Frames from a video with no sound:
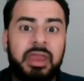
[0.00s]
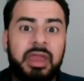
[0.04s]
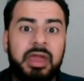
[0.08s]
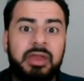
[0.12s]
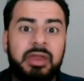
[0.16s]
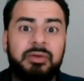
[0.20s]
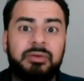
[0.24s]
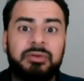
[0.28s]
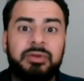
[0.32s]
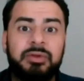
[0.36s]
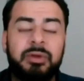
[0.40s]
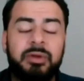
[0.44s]
and
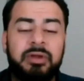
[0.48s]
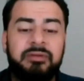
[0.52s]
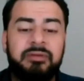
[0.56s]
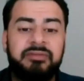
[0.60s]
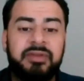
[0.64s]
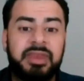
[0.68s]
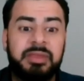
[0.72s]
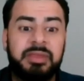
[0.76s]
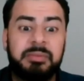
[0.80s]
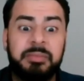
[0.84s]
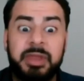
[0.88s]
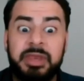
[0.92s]
I don't know
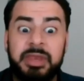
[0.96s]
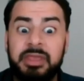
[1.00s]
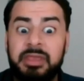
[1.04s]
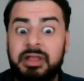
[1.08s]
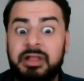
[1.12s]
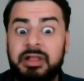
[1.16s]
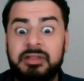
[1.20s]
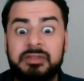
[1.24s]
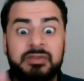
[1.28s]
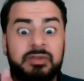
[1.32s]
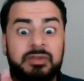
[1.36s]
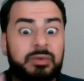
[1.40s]
if
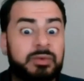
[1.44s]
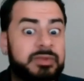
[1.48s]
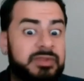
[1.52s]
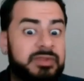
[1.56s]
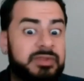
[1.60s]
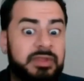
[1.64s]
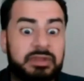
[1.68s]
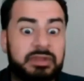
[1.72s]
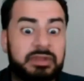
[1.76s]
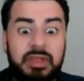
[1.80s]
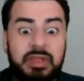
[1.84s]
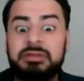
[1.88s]
anybody else who
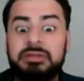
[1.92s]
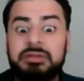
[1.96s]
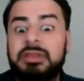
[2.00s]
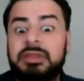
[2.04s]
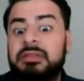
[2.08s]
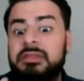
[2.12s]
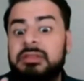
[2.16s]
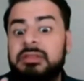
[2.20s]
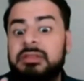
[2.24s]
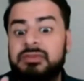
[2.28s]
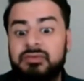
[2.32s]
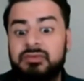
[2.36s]
is
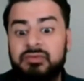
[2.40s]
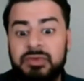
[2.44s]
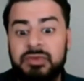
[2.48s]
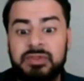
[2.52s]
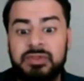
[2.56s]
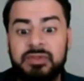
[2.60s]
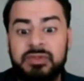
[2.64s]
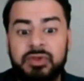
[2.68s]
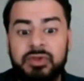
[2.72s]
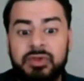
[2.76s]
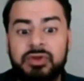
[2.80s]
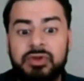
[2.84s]
conducting this
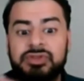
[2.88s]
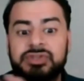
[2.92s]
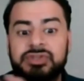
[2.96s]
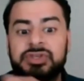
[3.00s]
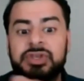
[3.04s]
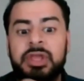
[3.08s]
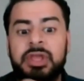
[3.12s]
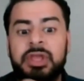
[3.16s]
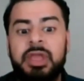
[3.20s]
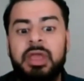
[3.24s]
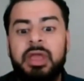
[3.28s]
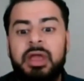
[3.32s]
research